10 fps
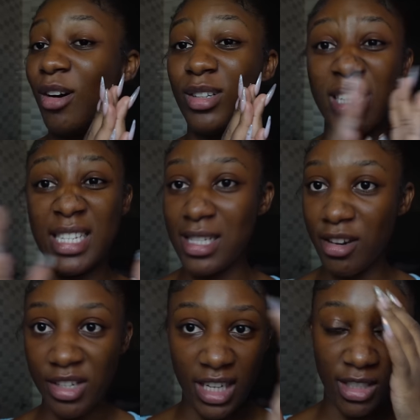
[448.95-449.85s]

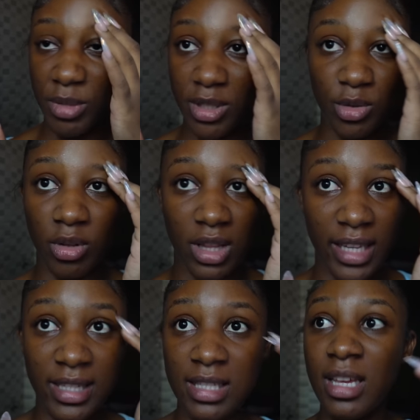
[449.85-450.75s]
unnecessary judgment on
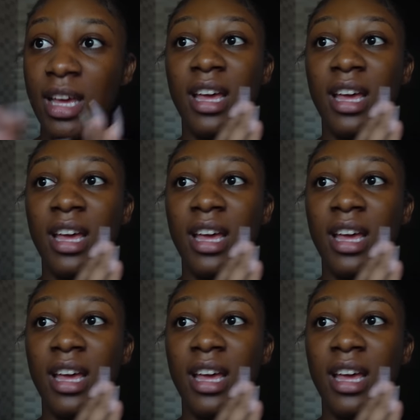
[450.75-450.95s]
that.